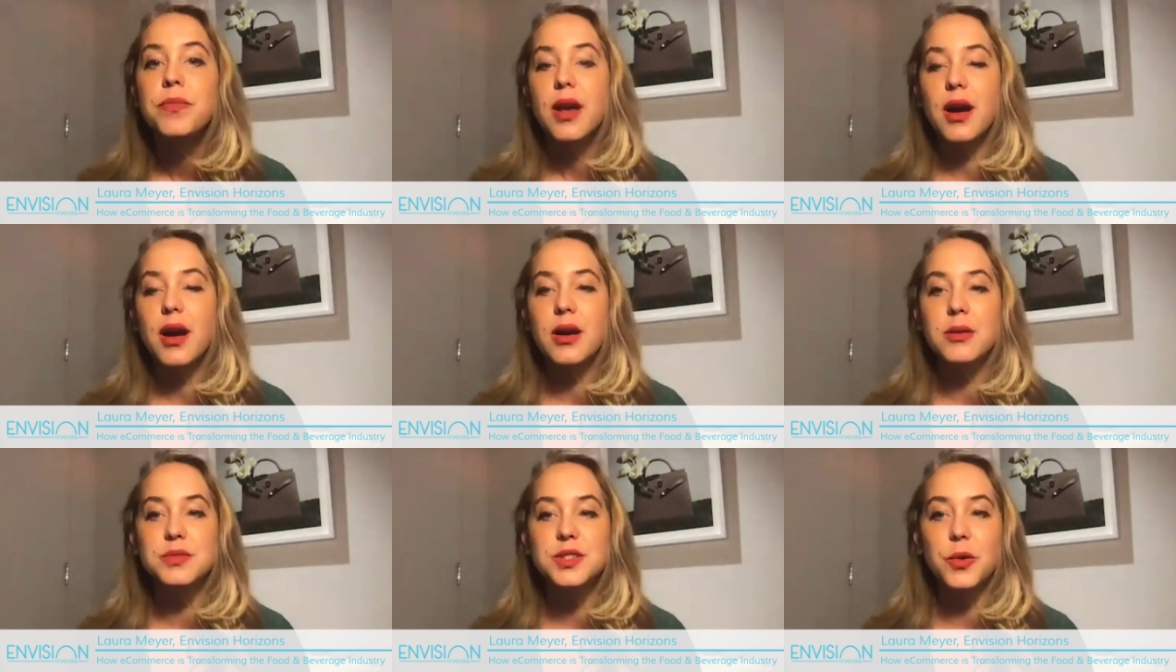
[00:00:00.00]

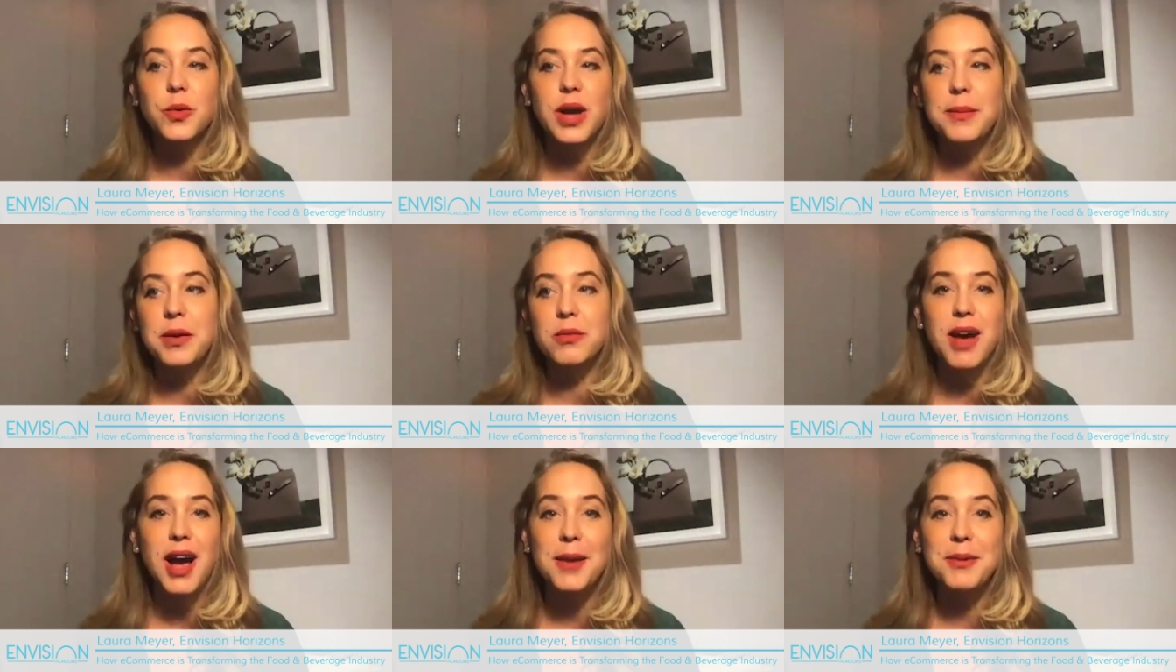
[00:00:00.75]
I'm
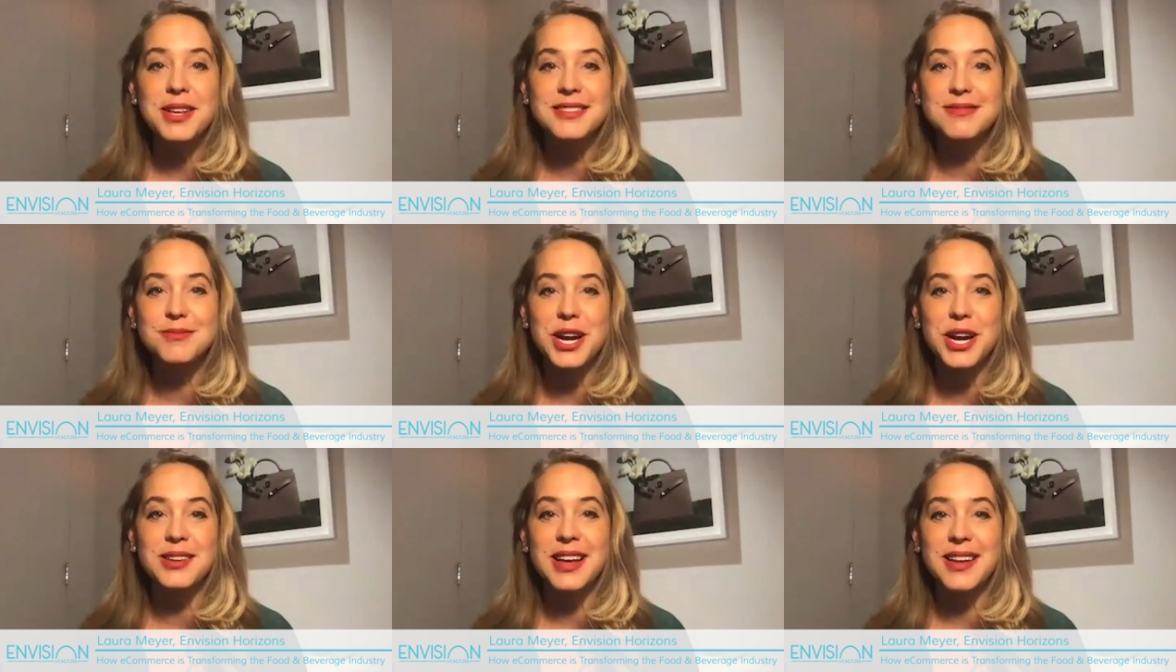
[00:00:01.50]
in
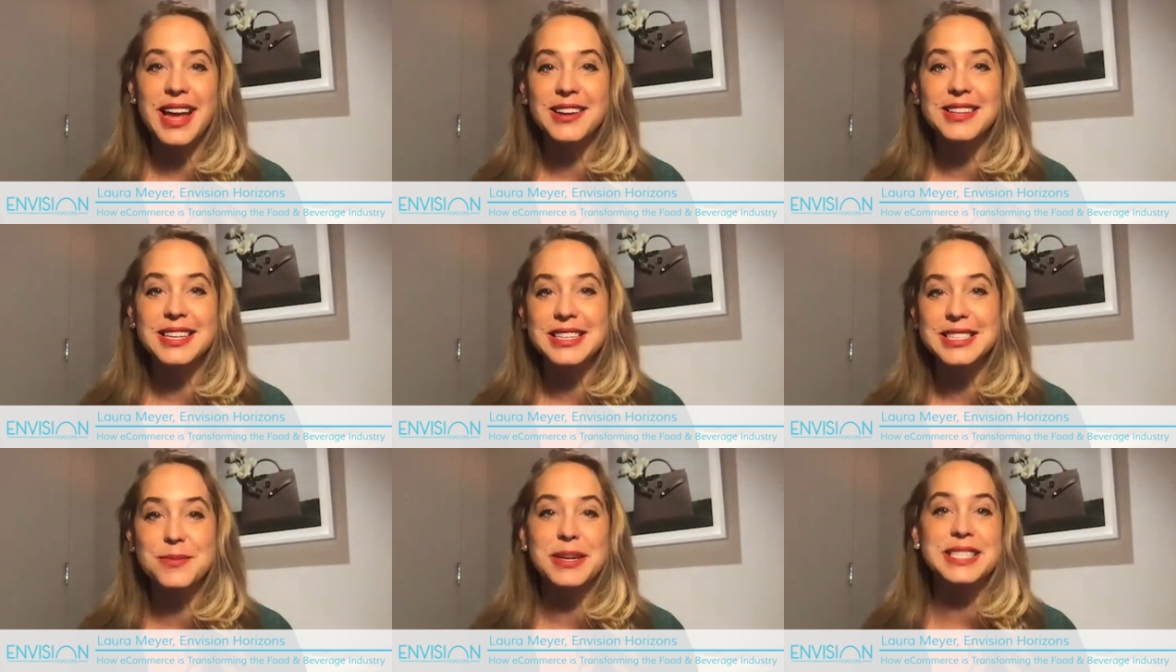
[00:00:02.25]
brand
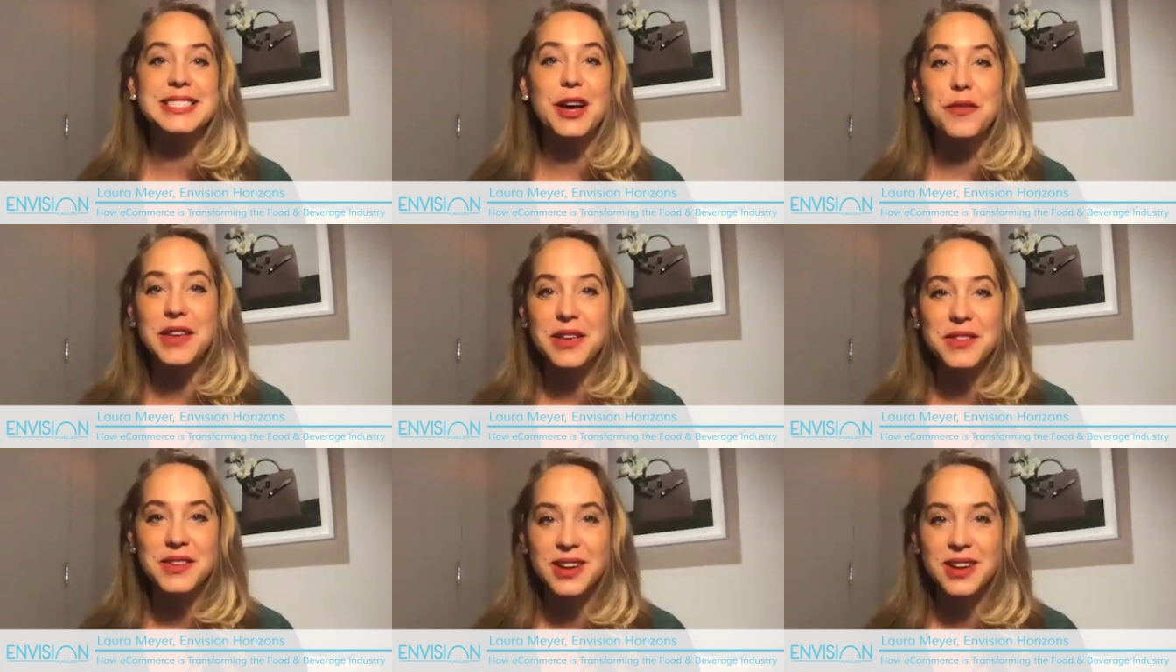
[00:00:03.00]
analytics myself,
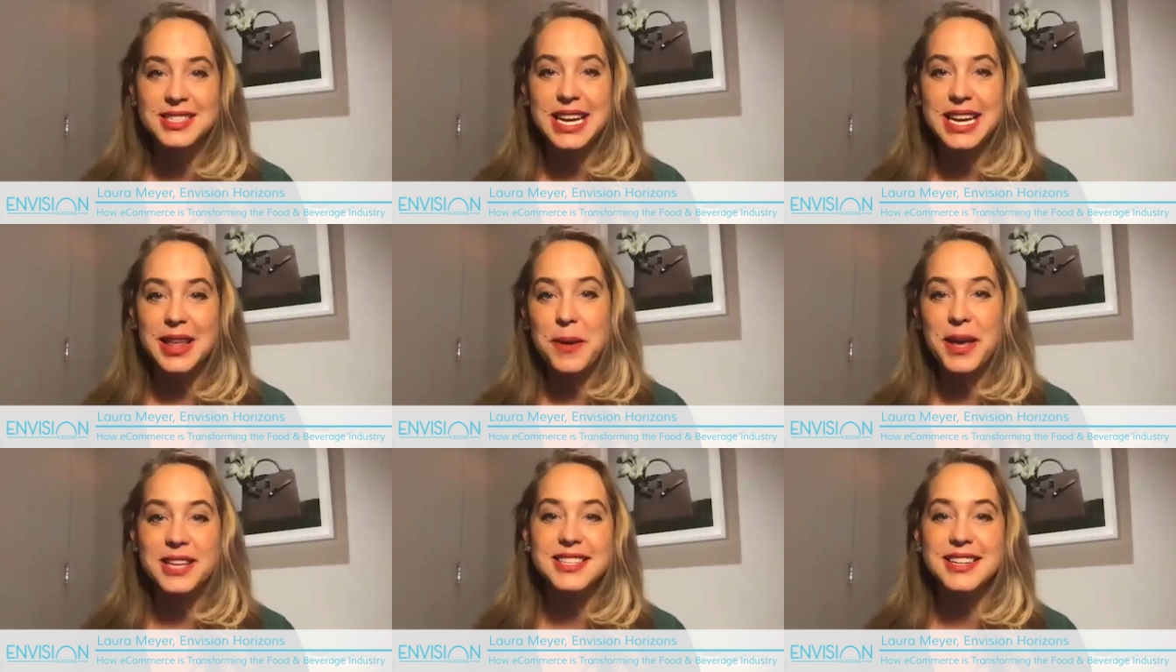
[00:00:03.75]
even on a daily
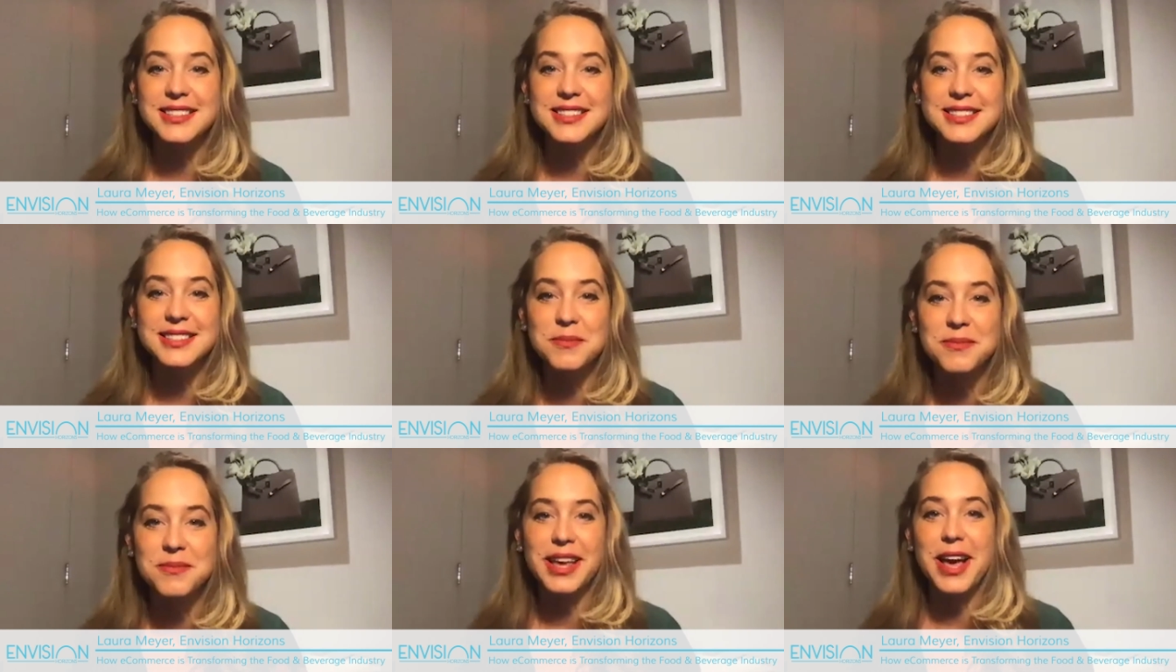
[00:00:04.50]
basis,
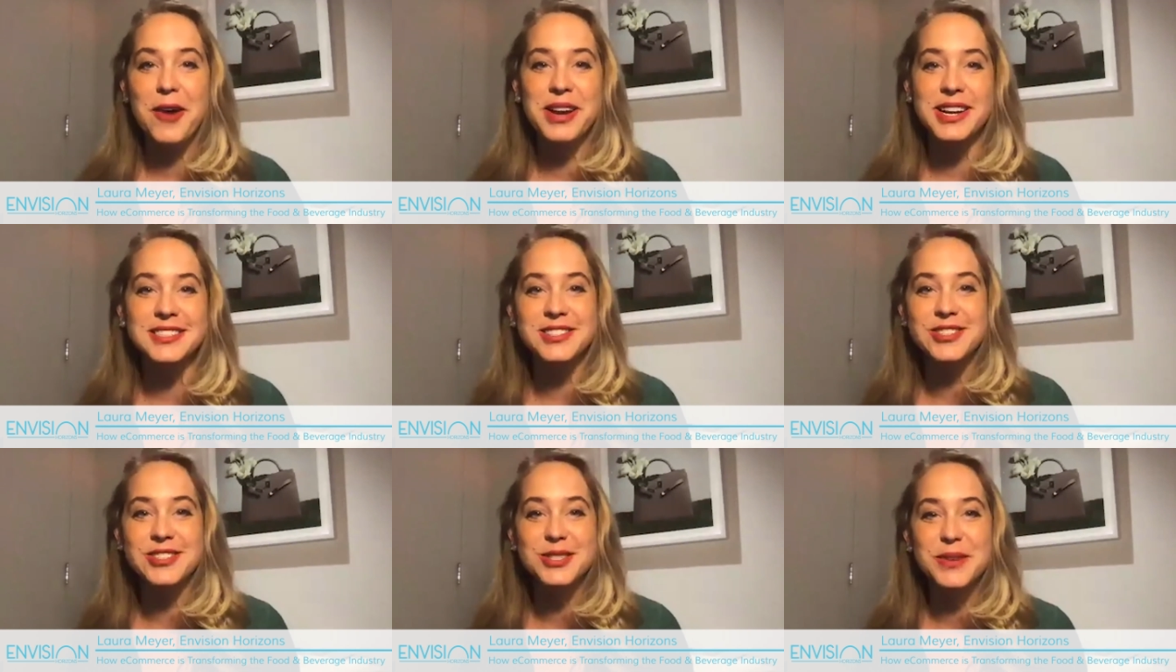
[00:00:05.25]
and my account
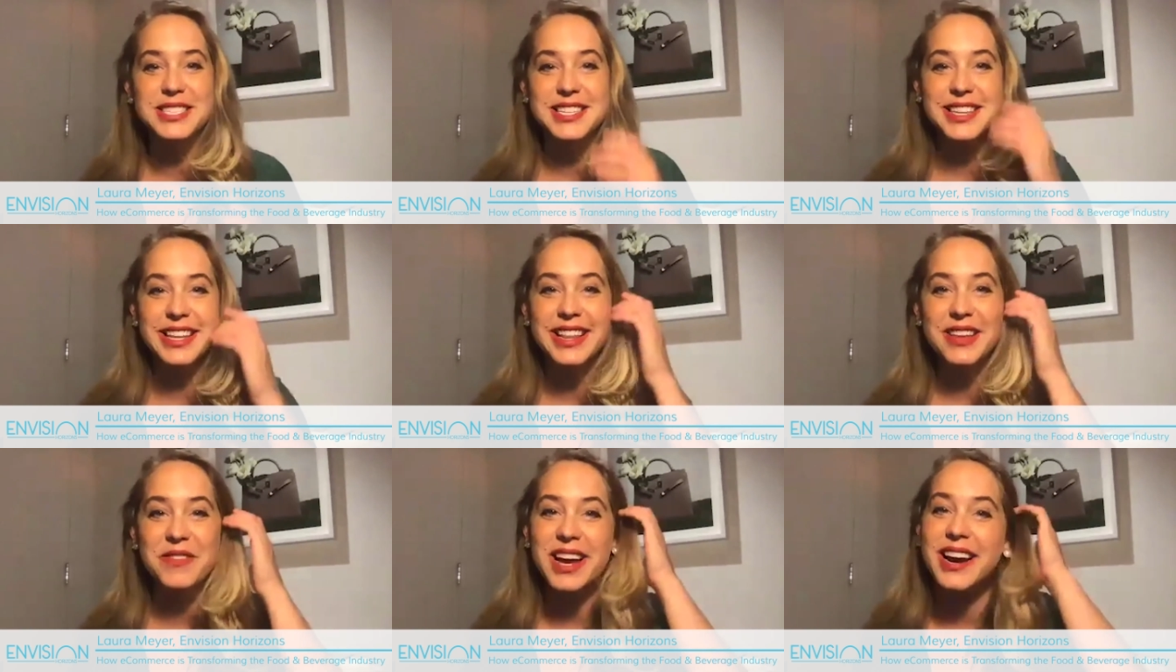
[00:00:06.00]
managers basically
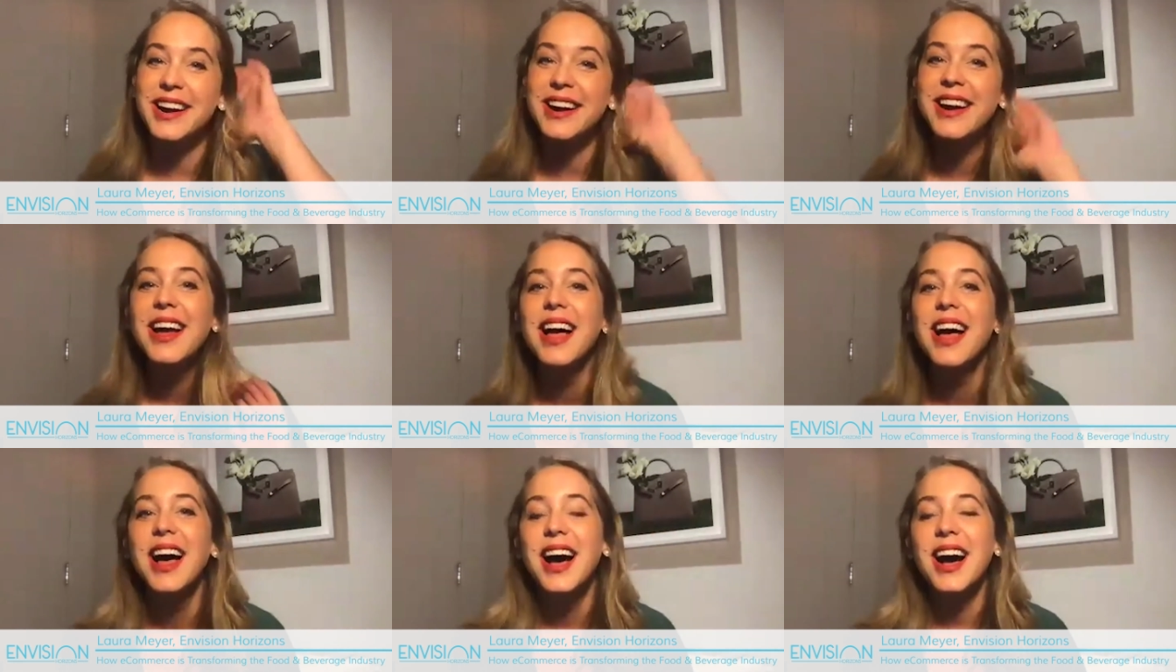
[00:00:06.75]
live there.
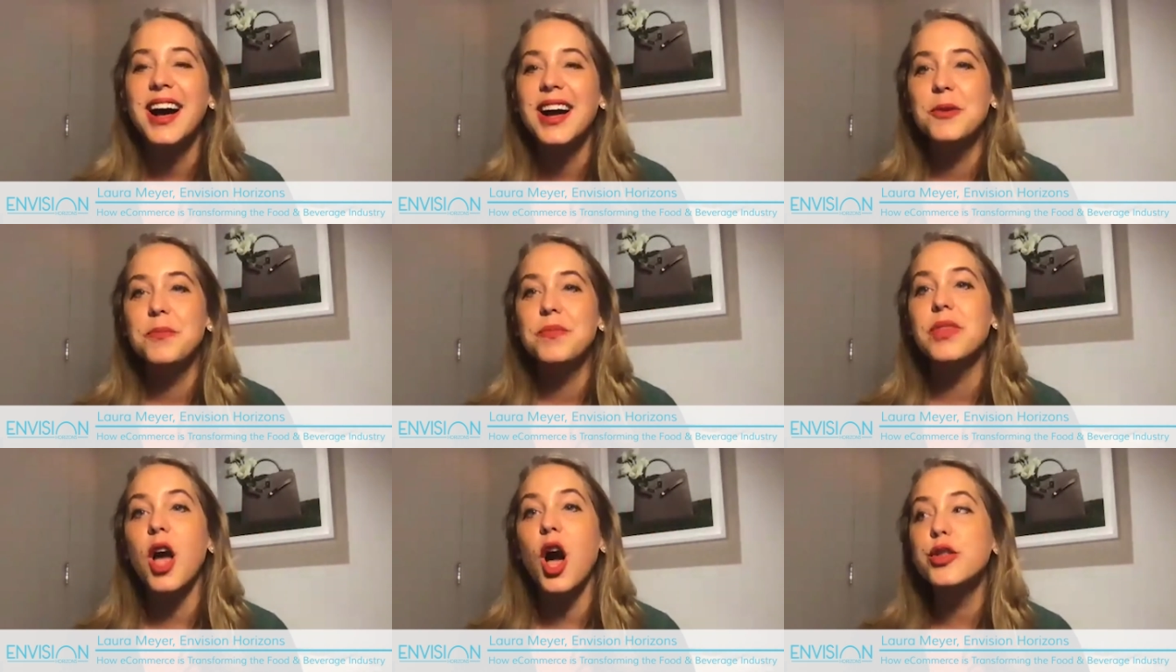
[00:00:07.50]

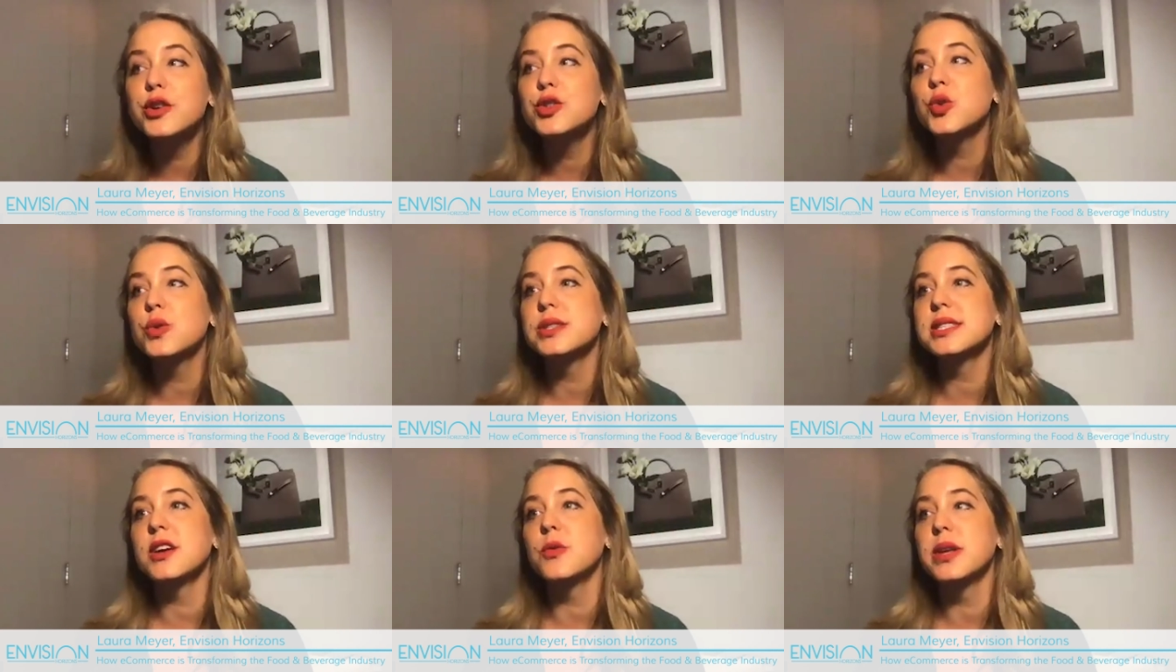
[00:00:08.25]
Other tools
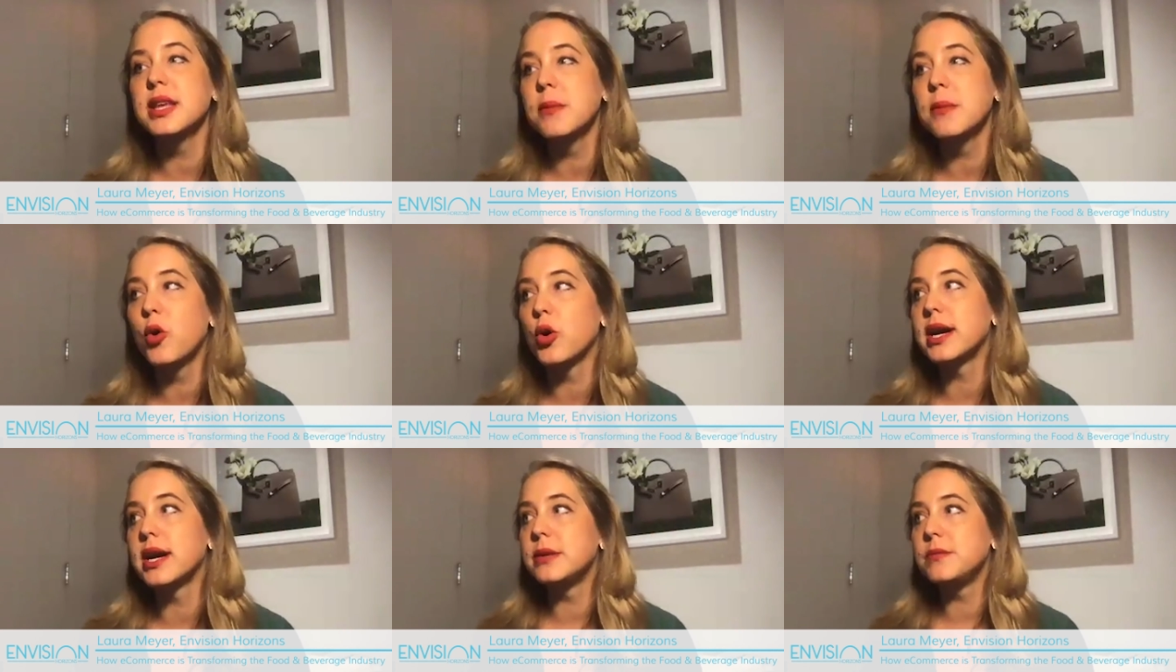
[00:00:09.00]
that are really
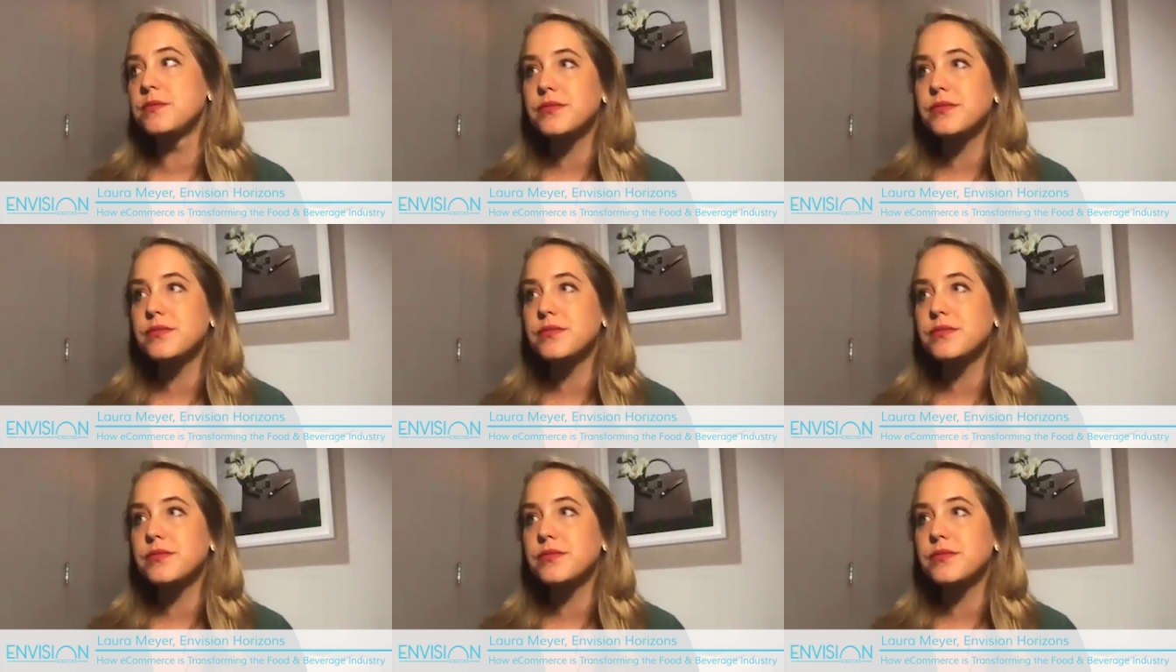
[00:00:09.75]
important.